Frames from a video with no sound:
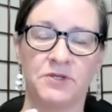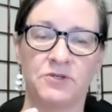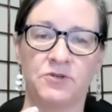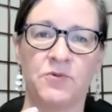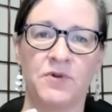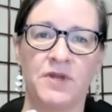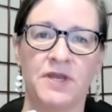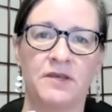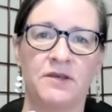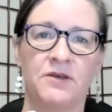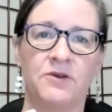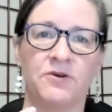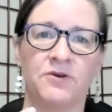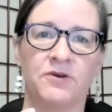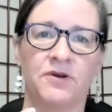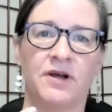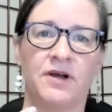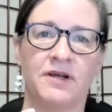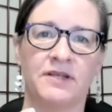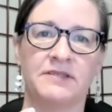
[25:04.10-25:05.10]
between
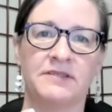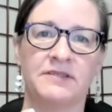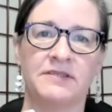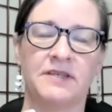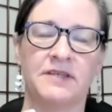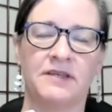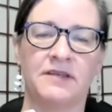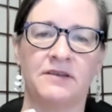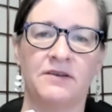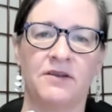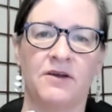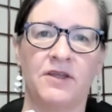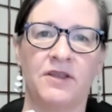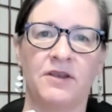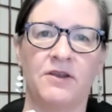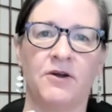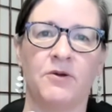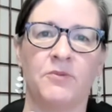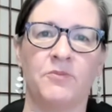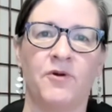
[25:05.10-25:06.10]
neurons
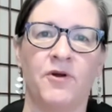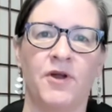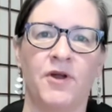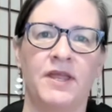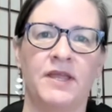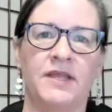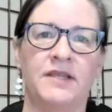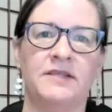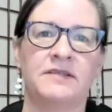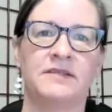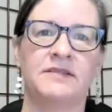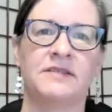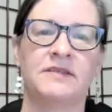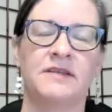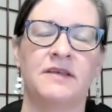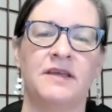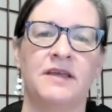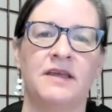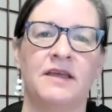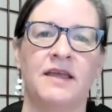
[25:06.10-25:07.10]
in our brains,
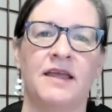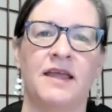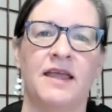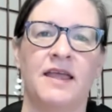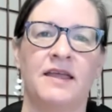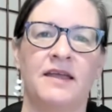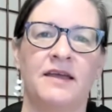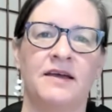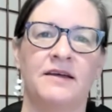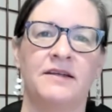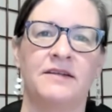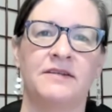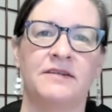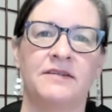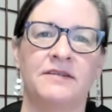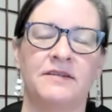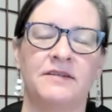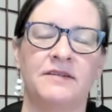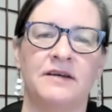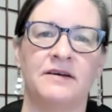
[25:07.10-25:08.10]
and
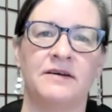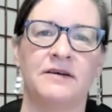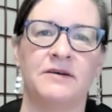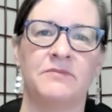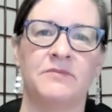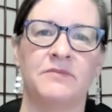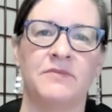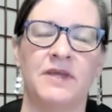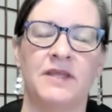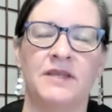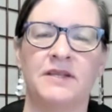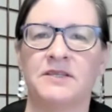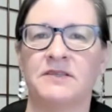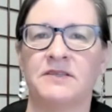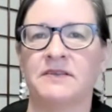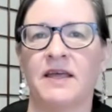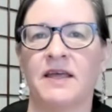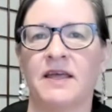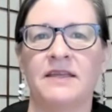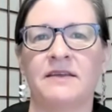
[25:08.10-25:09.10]

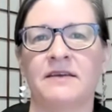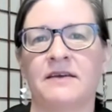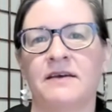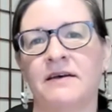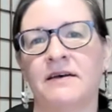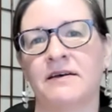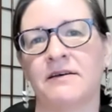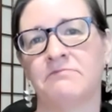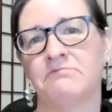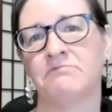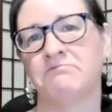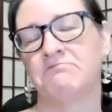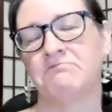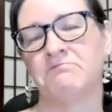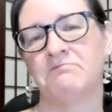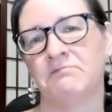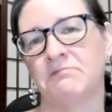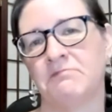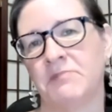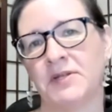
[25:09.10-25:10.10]
it's like
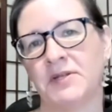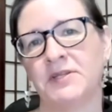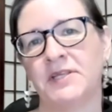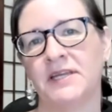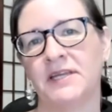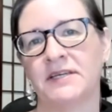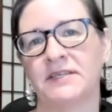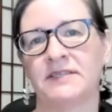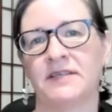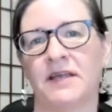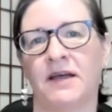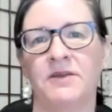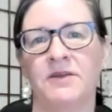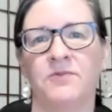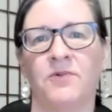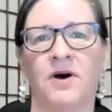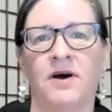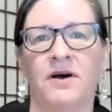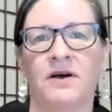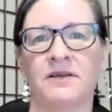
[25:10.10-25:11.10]
building a
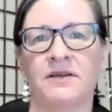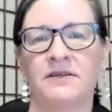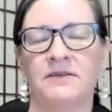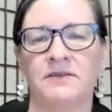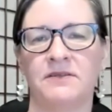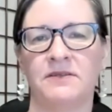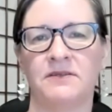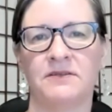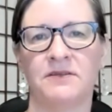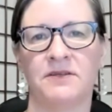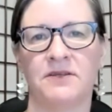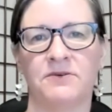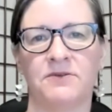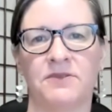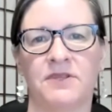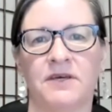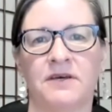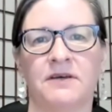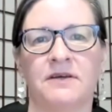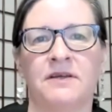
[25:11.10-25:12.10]
sidewalk.
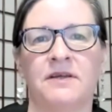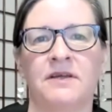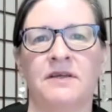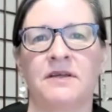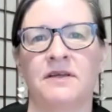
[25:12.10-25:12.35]
The